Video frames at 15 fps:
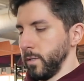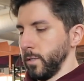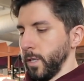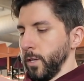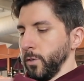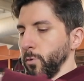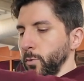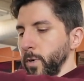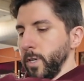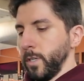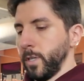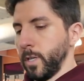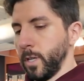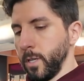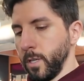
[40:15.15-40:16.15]
that you
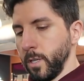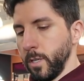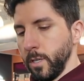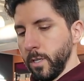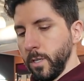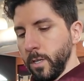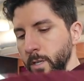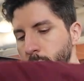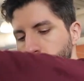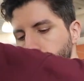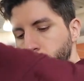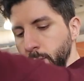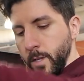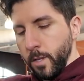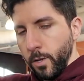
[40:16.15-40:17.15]
want
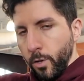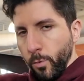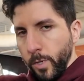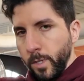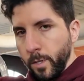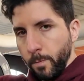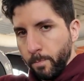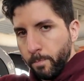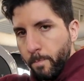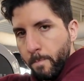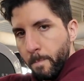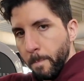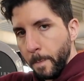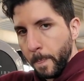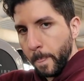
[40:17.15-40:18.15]

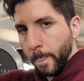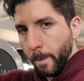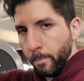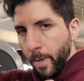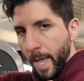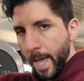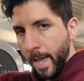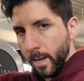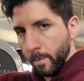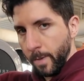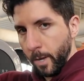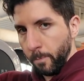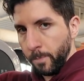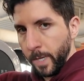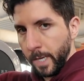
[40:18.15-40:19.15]
the pad
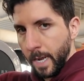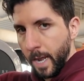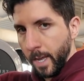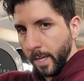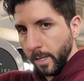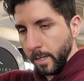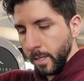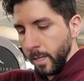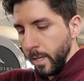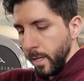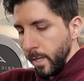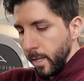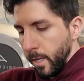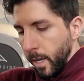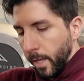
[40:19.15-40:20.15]
about pit height.
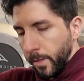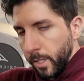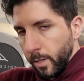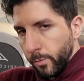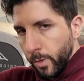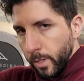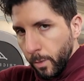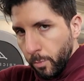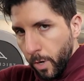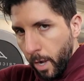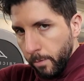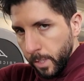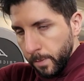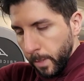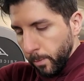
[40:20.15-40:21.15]
I think one of the
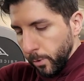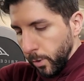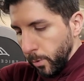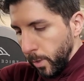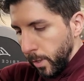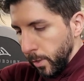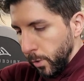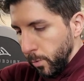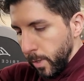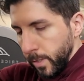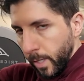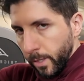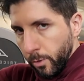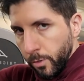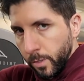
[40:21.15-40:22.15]
problems people do with this one is
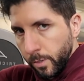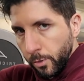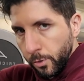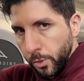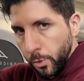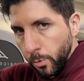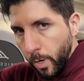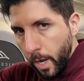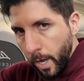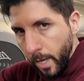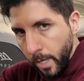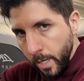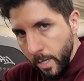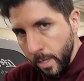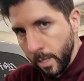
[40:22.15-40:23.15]
that they're too
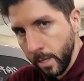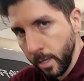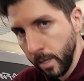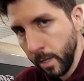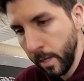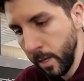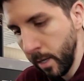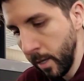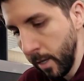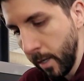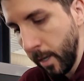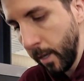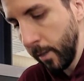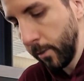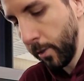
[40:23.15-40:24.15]
high,
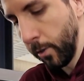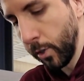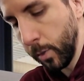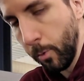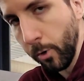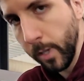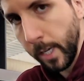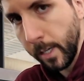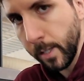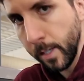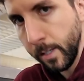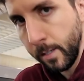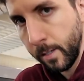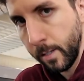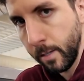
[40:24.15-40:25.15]
and so it's more like
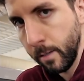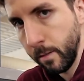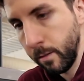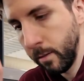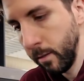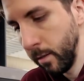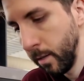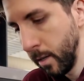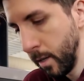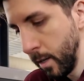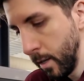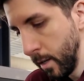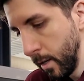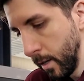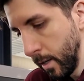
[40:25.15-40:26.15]
this,
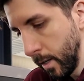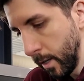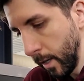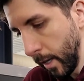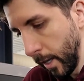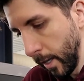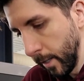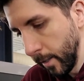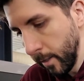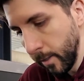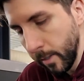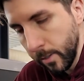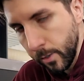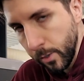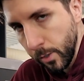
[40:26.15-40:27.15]
and
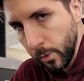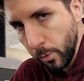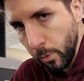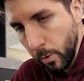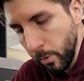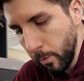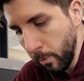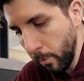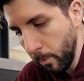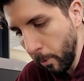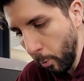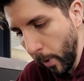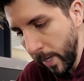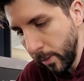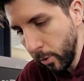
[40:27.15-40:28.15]
it's just
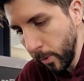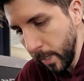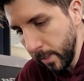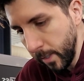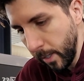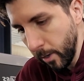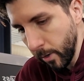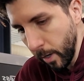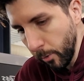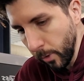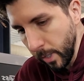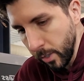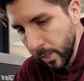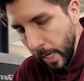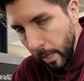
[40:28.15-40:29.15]
way too easy. You're not
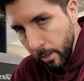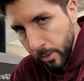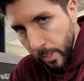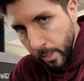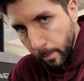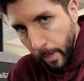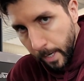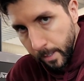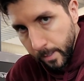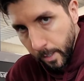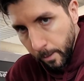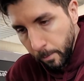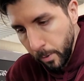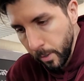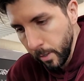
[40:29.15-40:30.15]
really challenging the bicep